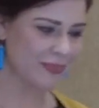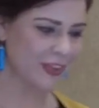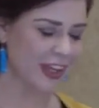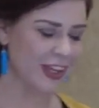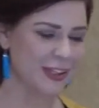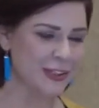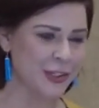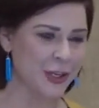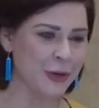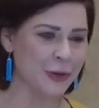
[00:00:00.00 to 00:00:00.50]

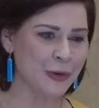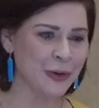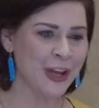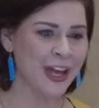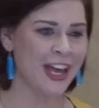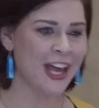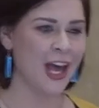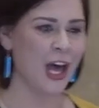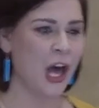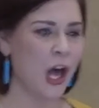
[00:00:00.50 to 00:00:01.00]
So
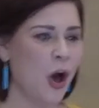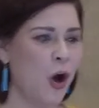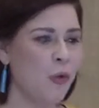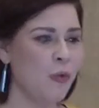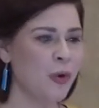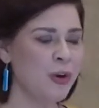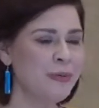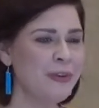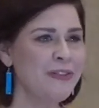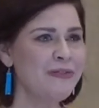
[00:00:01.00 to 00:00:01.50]

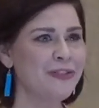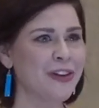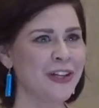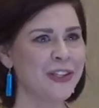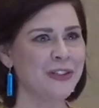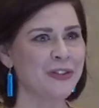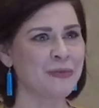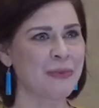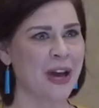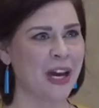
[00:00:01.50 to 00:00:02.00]
one of my
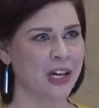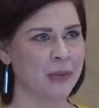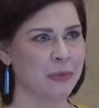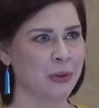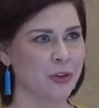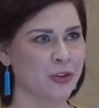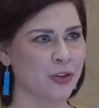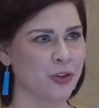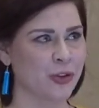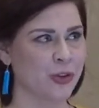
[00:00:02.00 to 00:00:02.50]
friends from
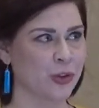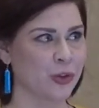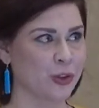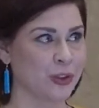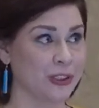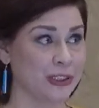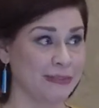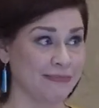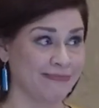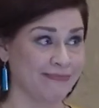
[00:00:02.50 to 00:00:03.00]
acupuncture
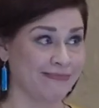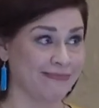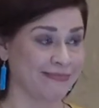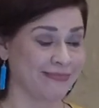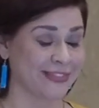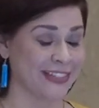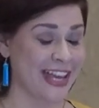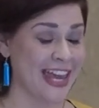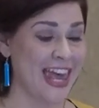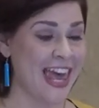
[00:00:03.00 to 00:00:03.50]
school
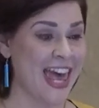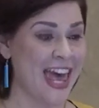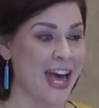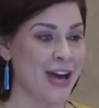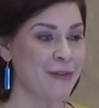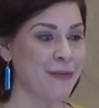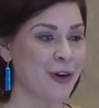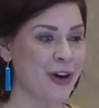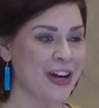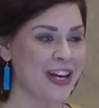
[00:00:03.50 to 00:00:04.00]

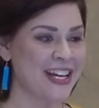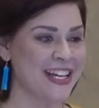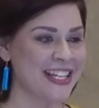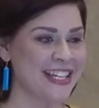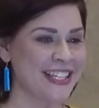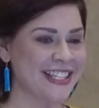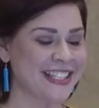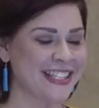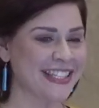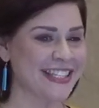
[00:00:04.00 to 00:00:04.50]

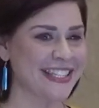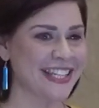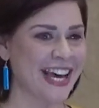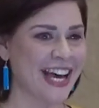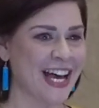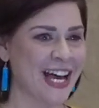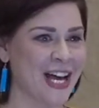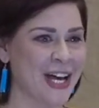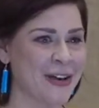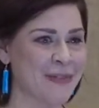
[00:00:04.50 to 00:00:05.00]
was
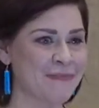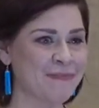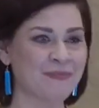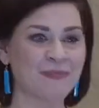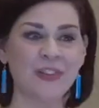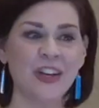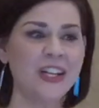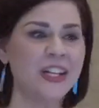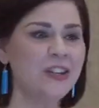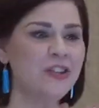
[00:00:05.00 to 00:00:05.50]

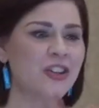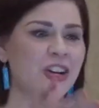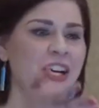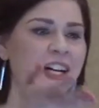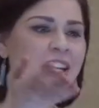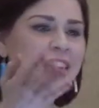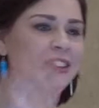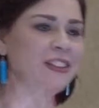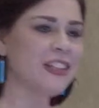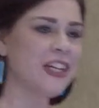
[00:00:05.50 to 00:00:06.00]
in a
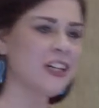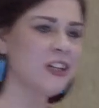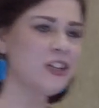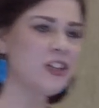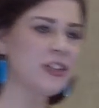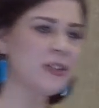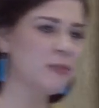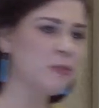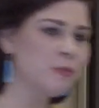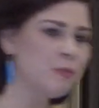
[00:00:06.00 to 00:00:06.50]
chair and
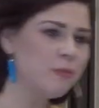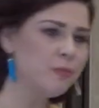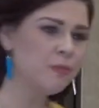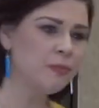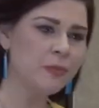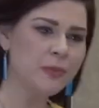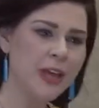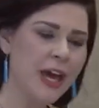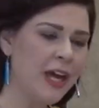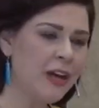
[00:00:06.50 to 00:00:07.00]
just
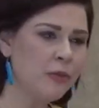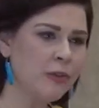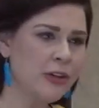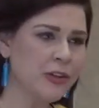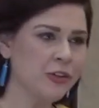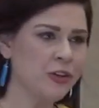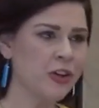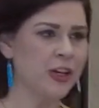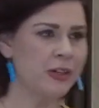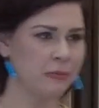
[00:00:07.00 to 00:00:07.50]
at a
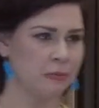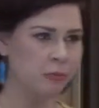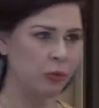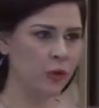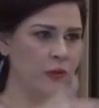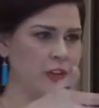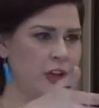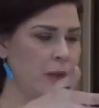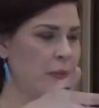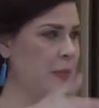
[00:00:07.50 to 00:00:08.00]
restaurant,
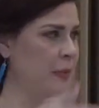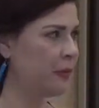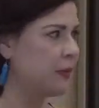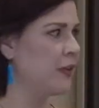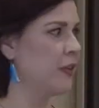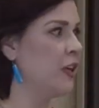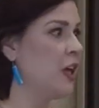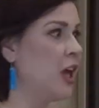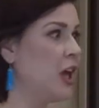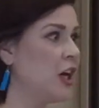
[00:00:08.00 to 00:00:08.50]
moved up,
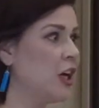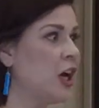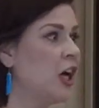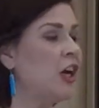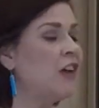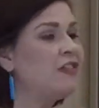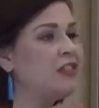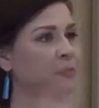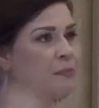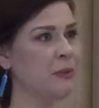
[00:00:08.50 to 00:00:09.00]
cut
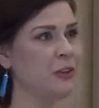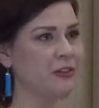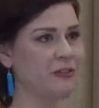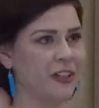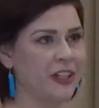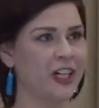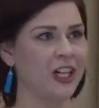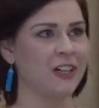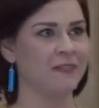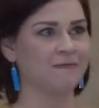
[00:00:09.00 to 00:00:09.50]
off her middle
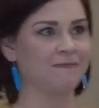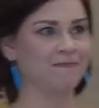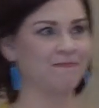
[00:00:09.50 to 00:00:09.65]
finger.